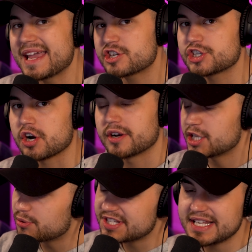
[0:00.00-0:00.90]
sure
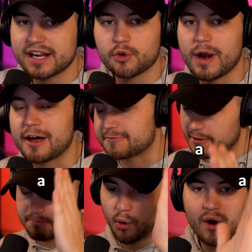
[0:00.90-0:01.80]
you stick around from
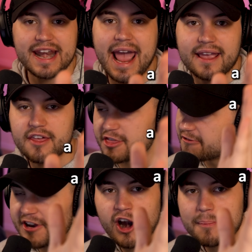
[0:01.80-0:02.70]
point A, the
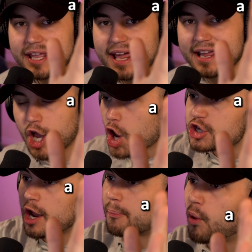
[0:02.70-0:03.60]
very beginning,
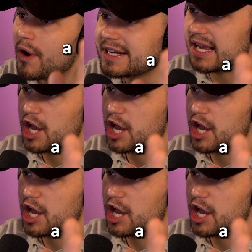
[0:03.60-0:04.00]
to point